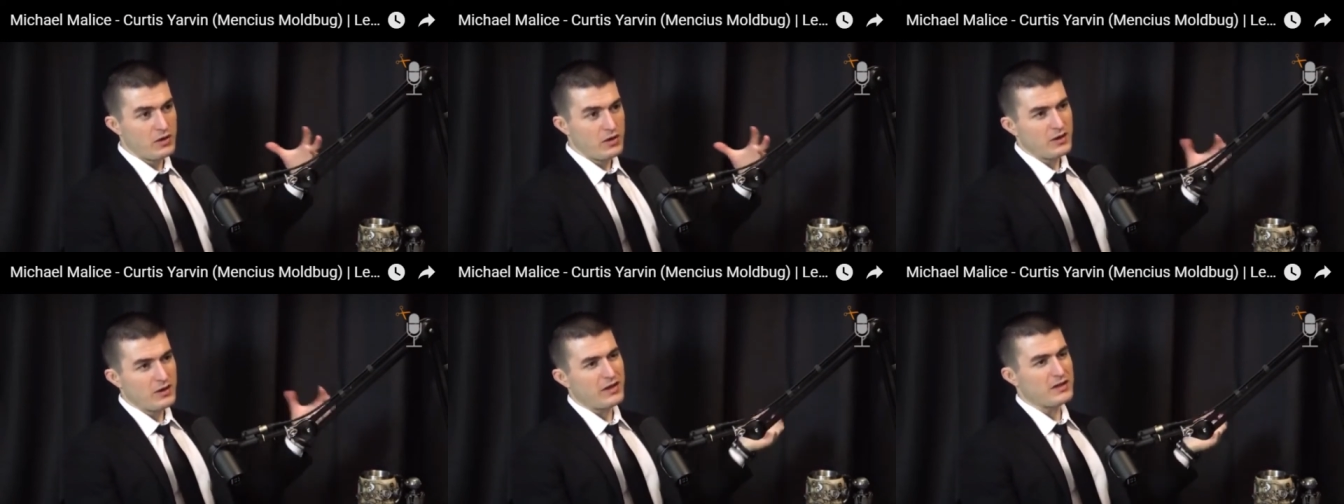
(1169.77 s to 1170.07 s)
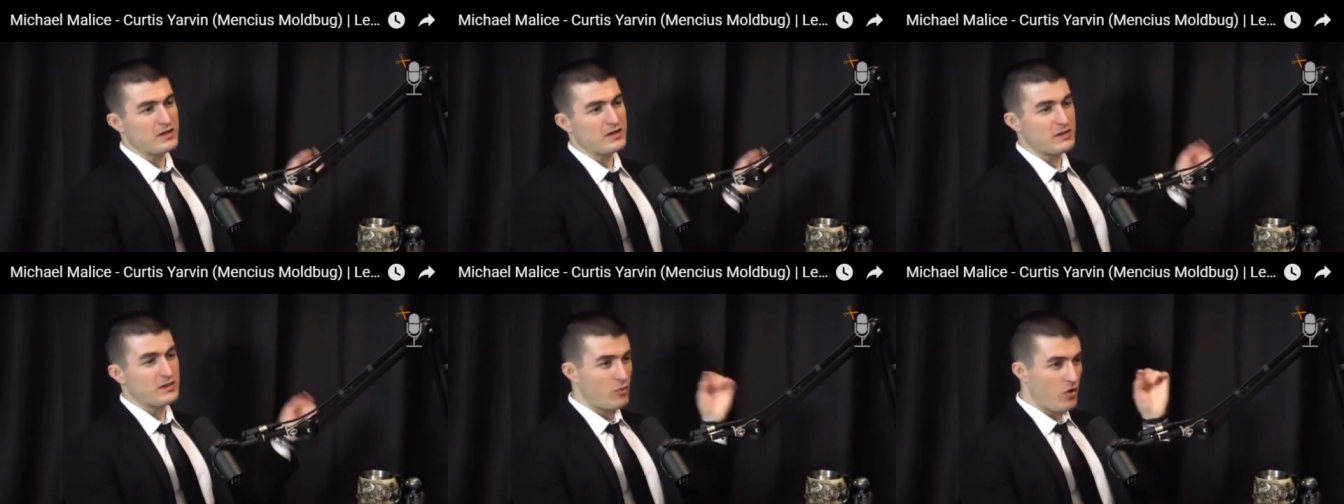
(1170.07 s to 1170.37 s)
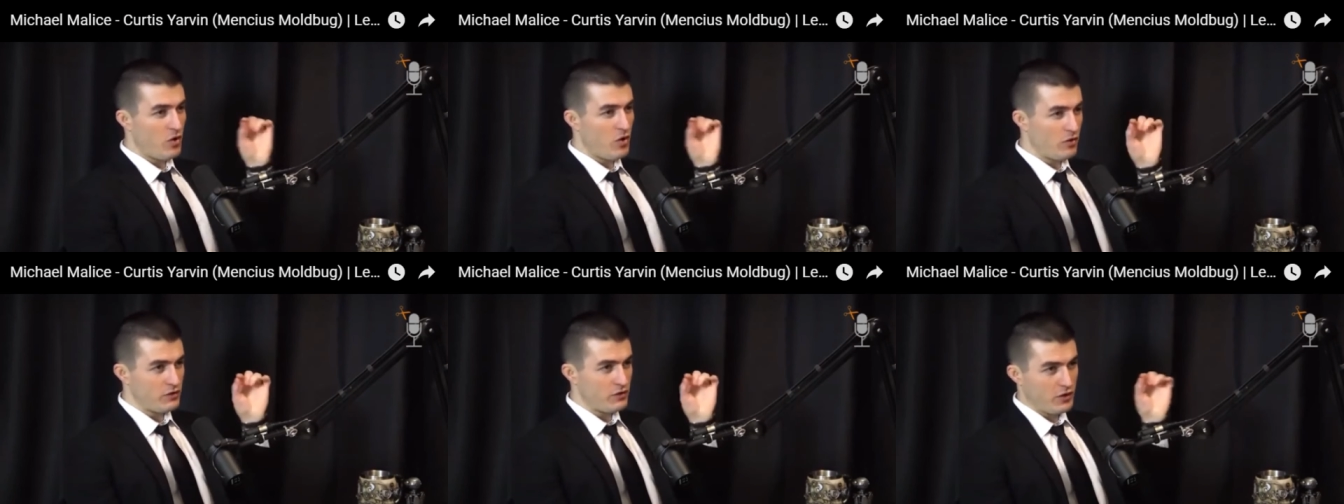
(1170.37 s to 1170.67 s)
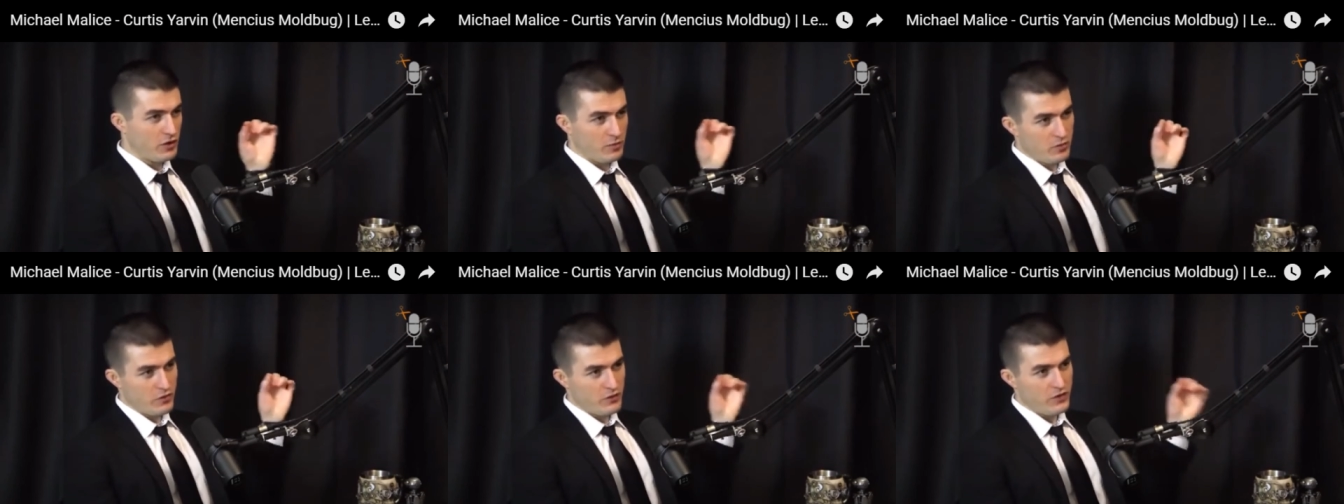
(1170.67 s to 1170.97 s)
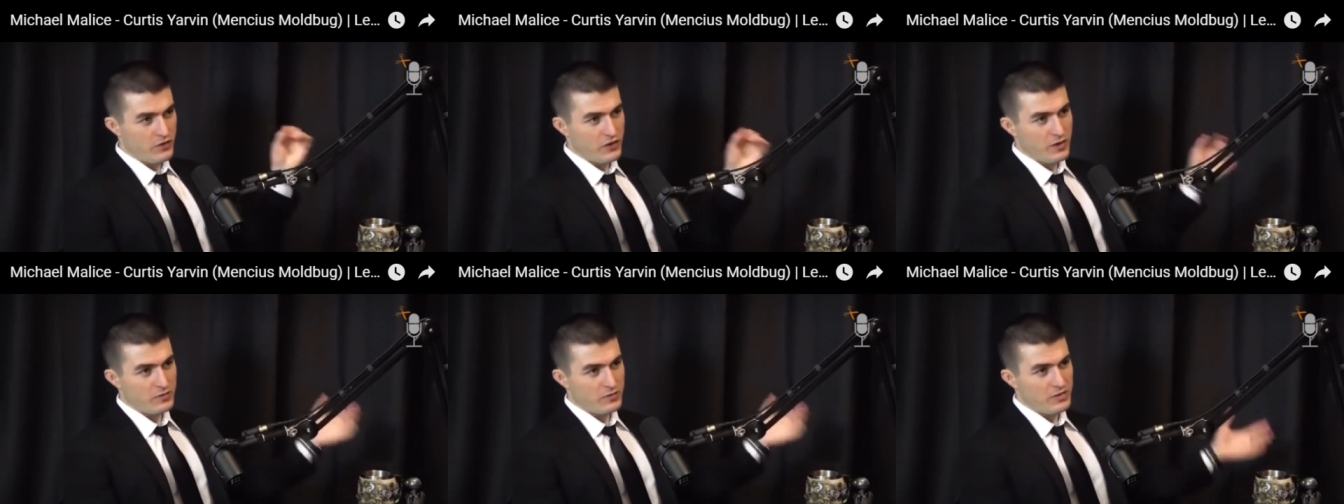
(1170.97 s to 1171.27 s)
Like a small number
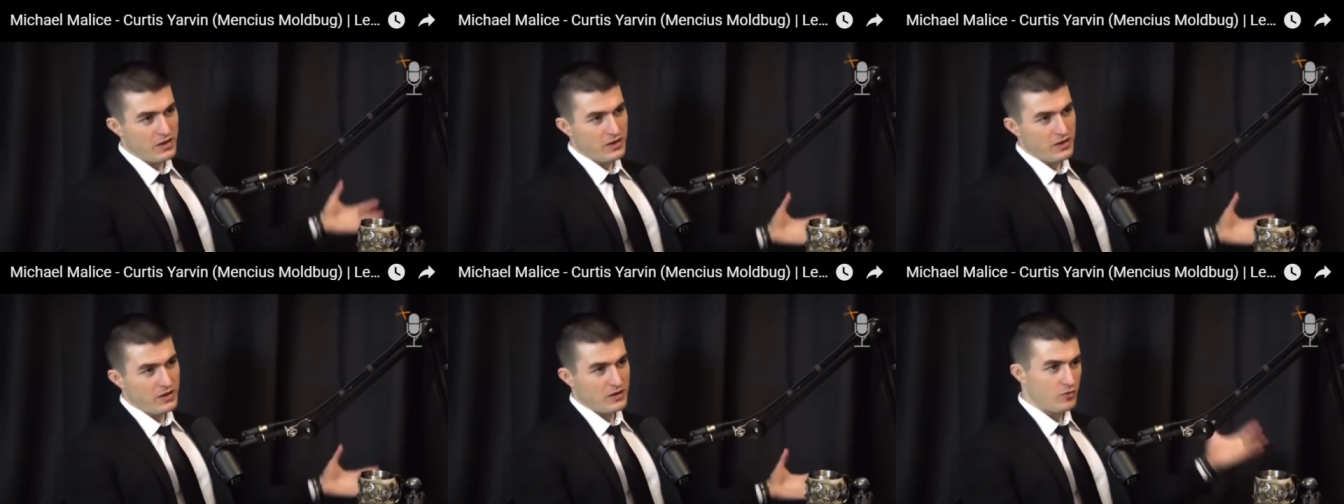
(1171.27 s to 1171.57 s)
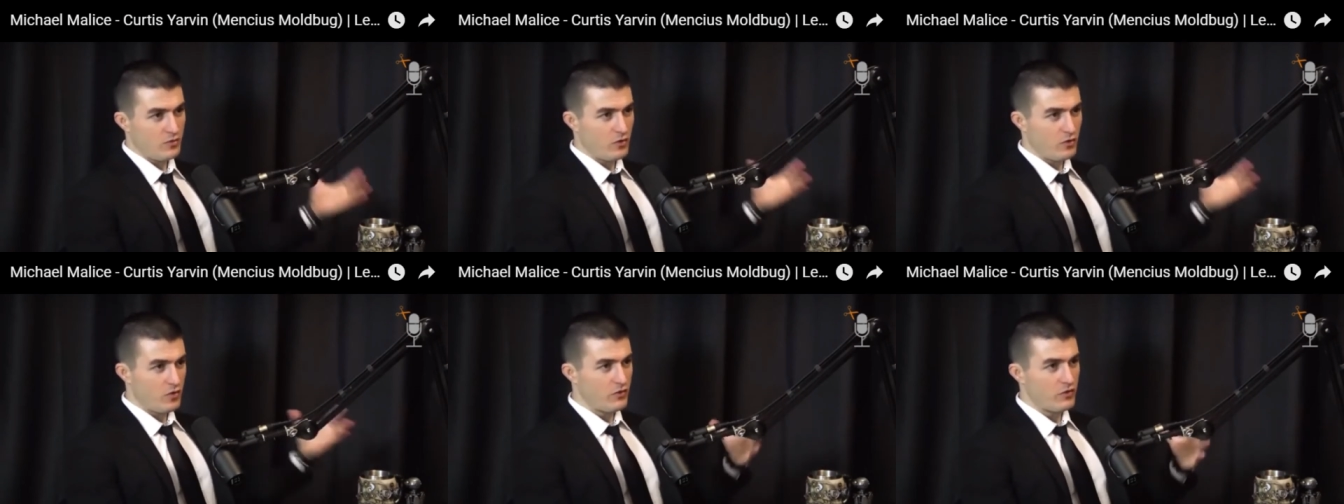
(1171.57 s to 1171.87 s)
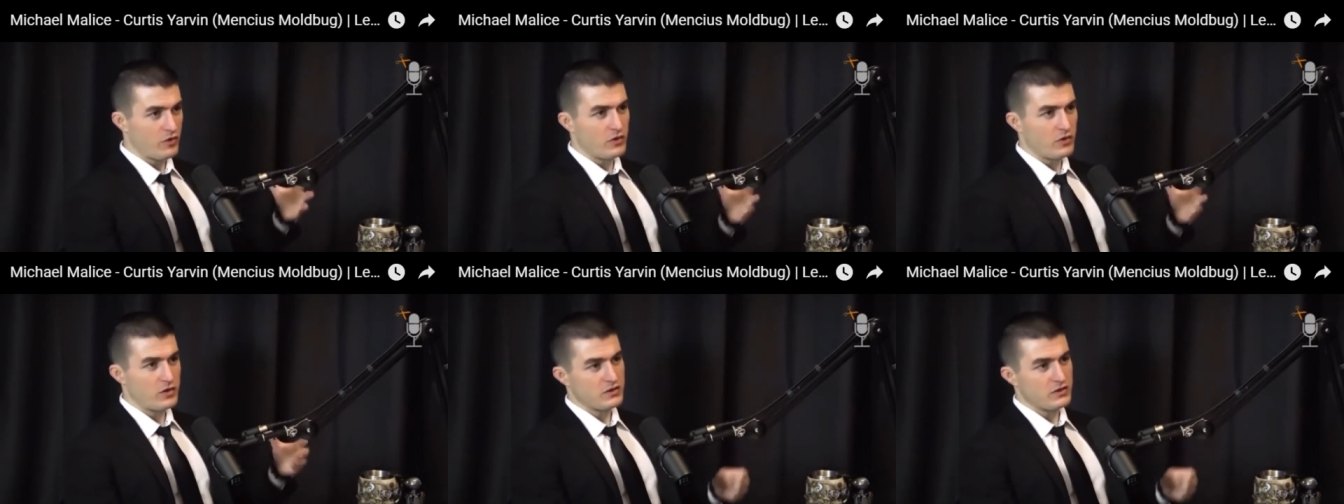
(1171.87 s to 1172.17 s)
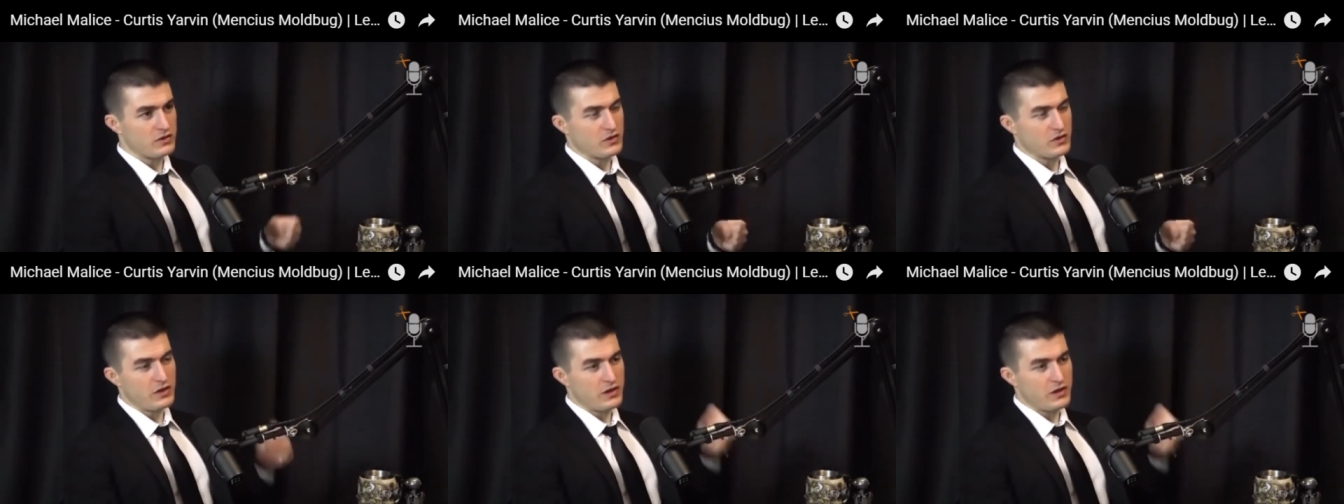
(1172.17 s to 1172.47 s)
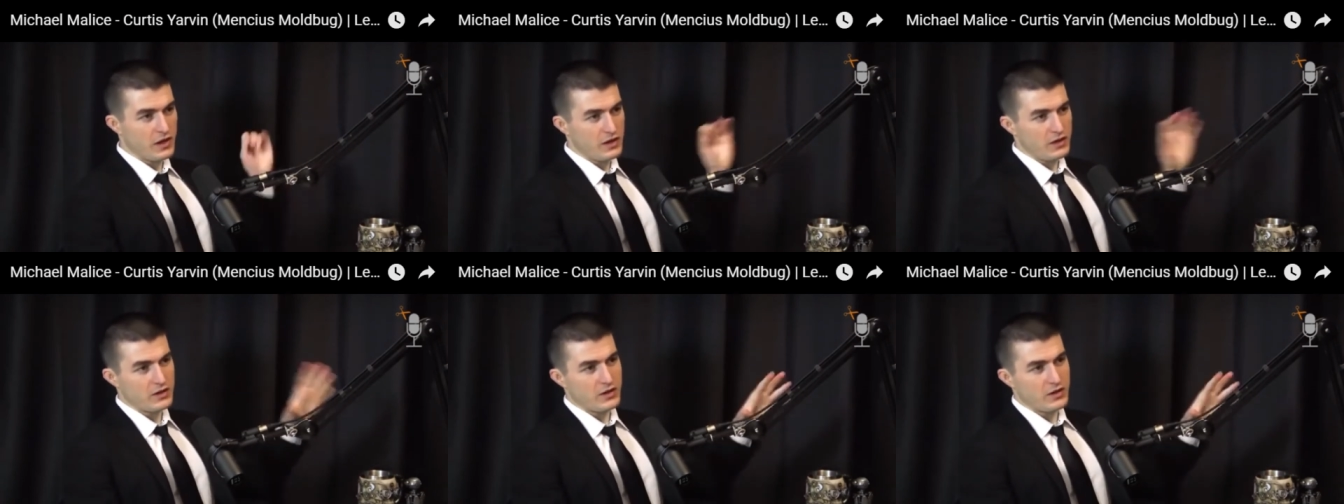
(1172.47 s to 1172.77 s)
of them, they come over and start
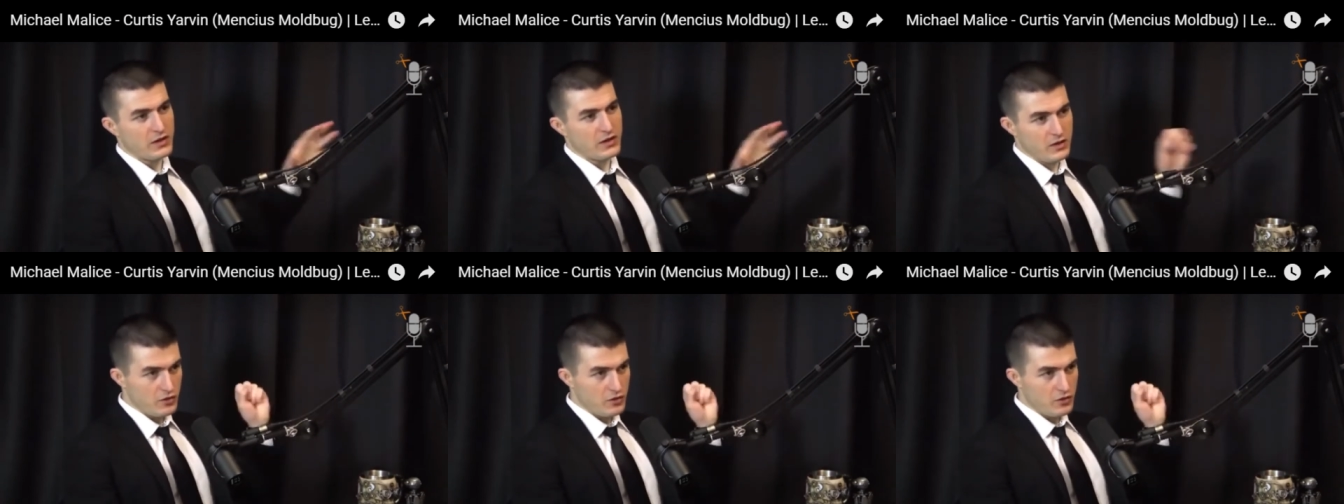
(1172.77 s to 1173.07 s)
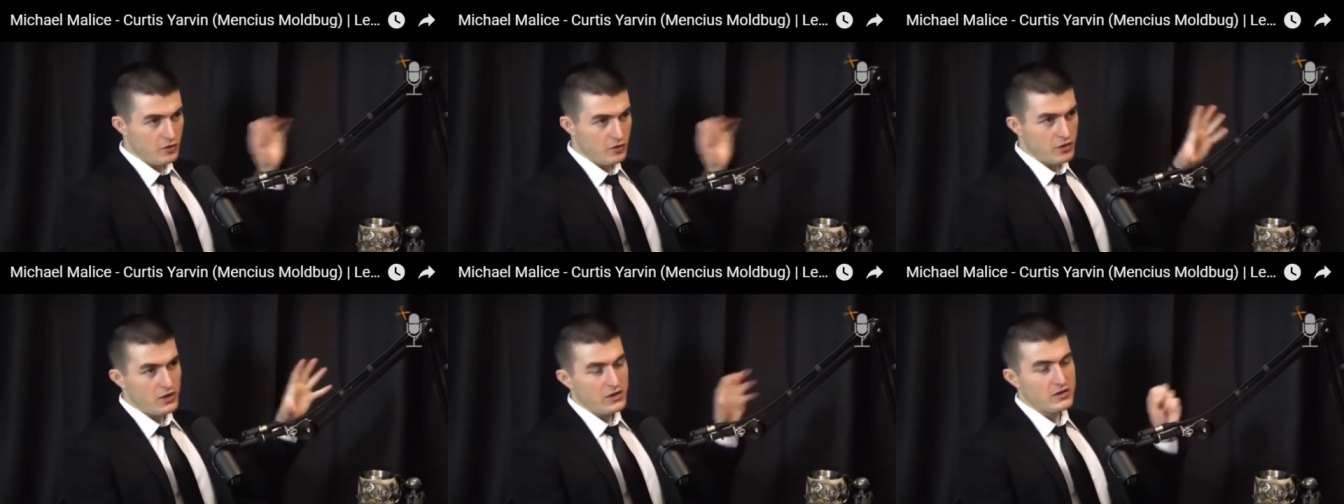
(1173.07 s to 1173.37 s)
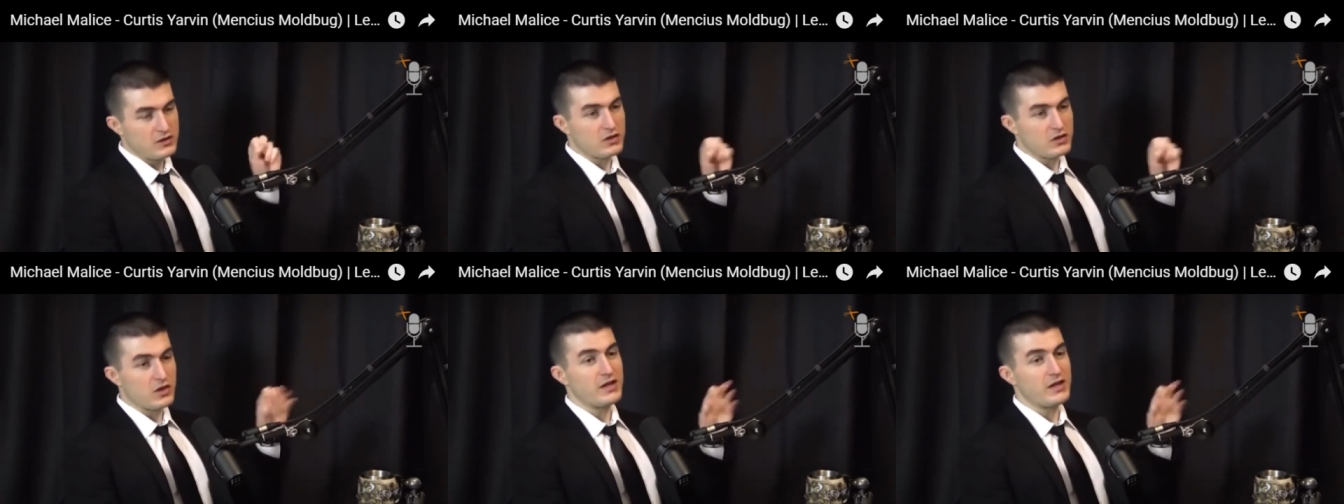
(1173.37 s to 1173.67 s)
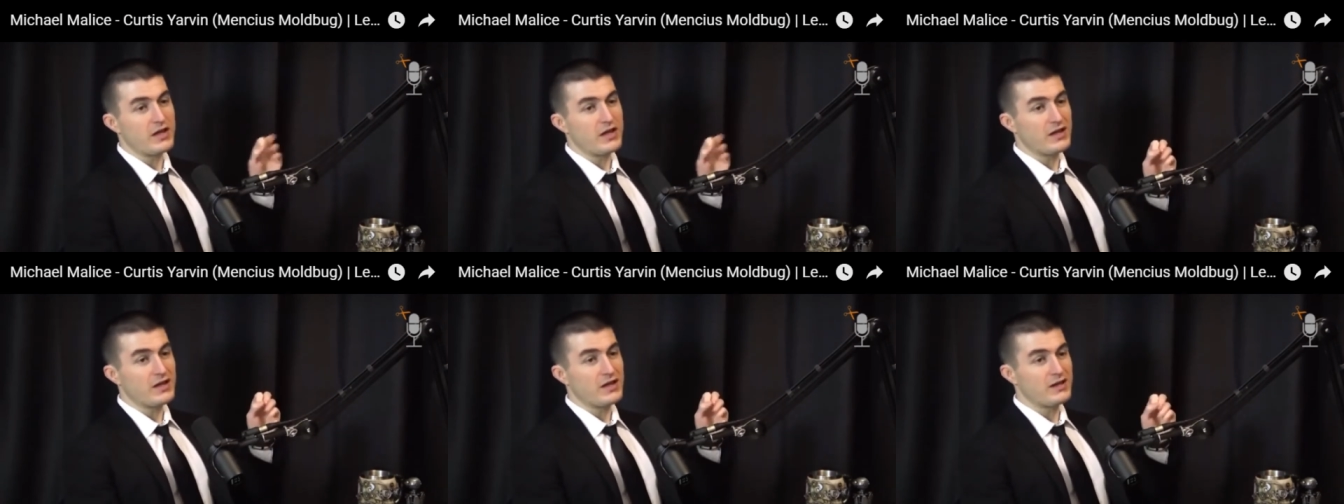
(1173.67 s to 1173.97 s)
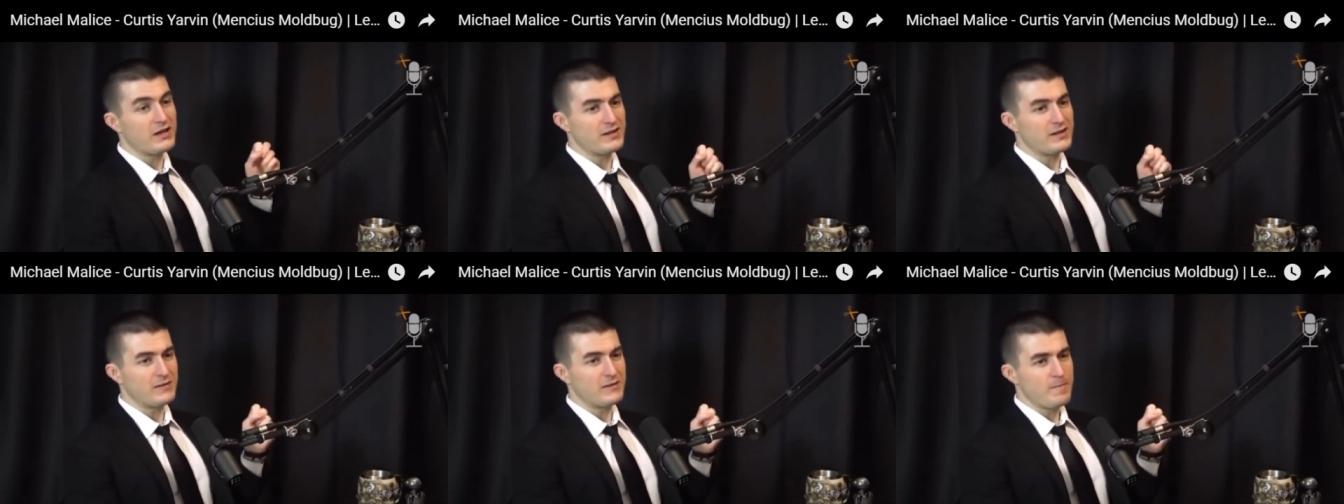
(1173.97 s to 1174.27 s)
yelling at you. Start
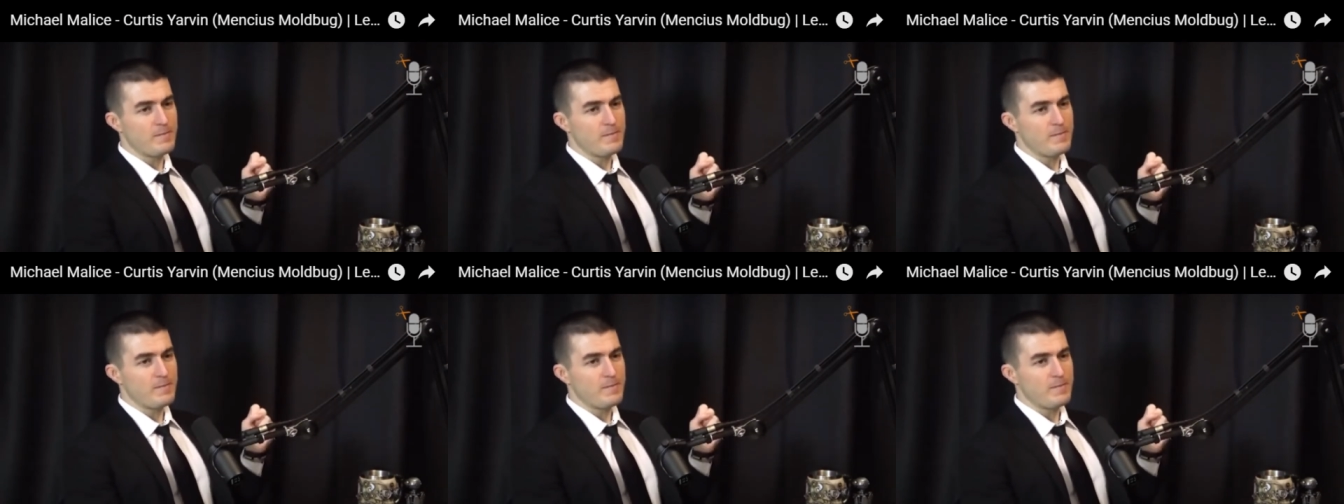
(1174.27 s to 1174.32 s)
yelling.